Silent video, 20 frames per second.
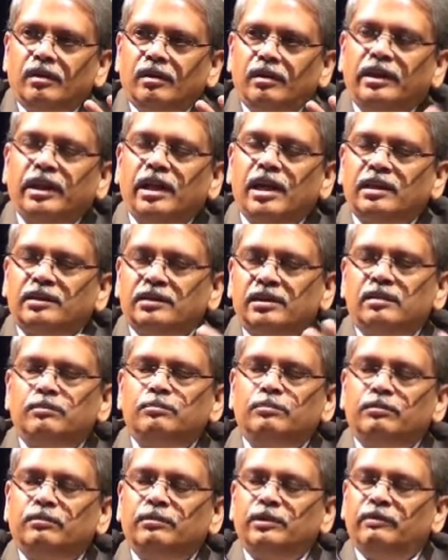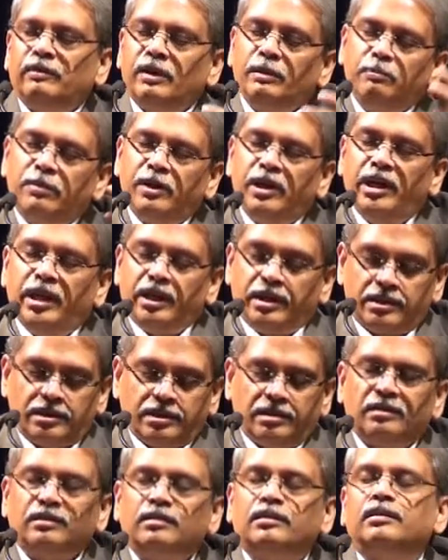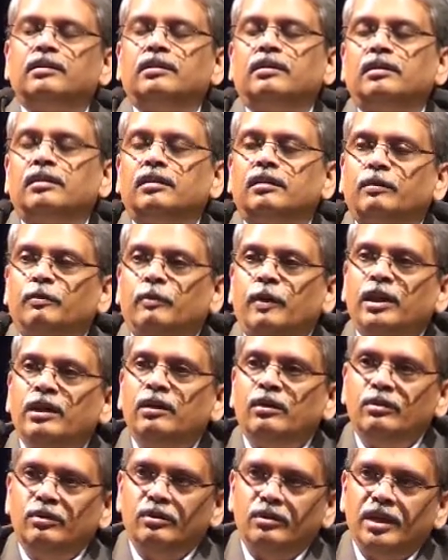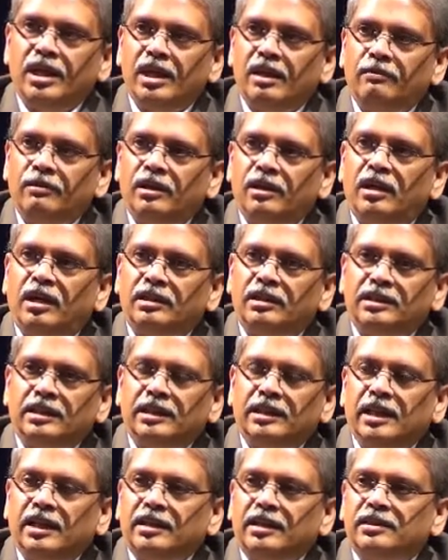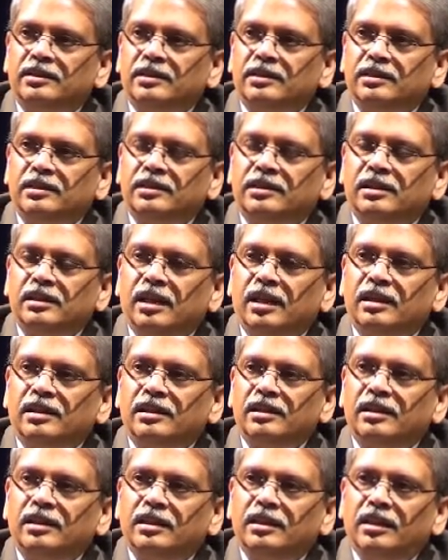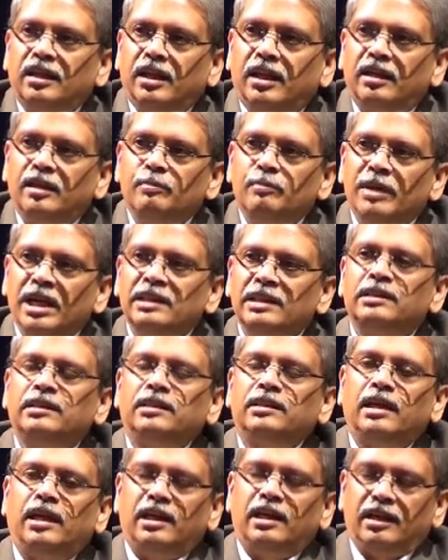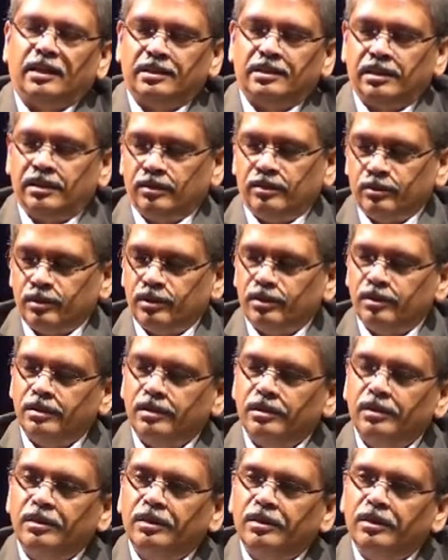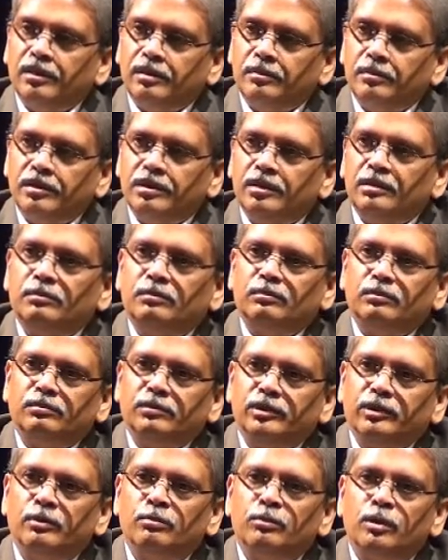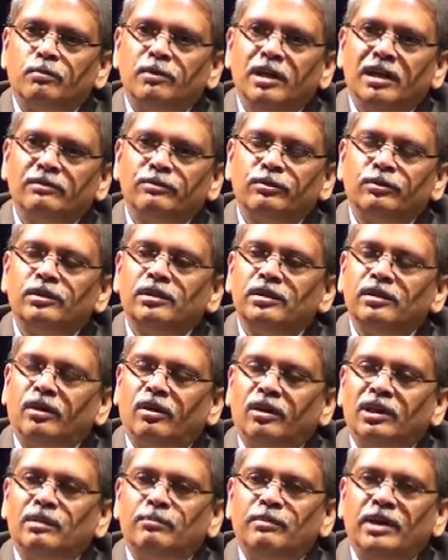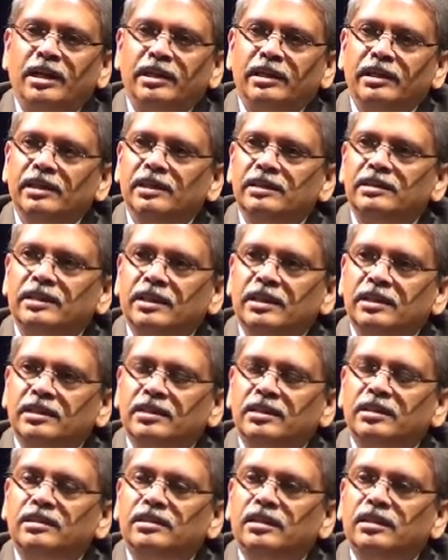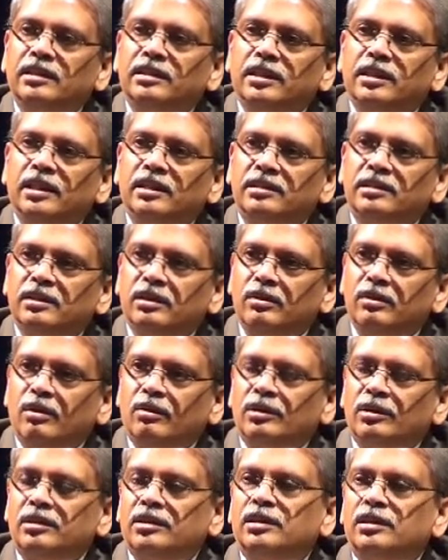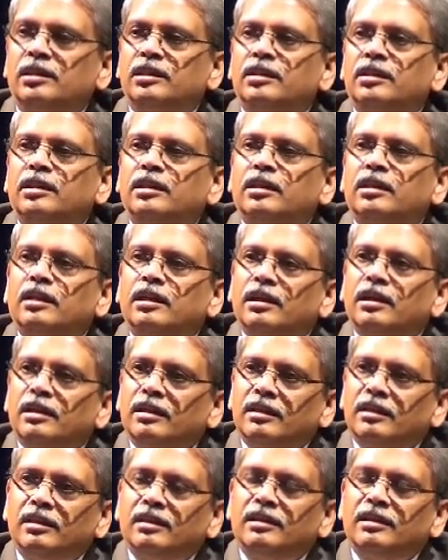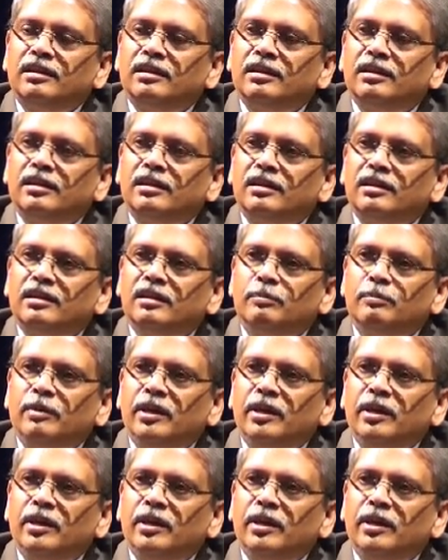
It can actually even predict when you're going to have a heart attack and things like that. And imagine that actually, your mobile phone automatically senses and tells the doctor the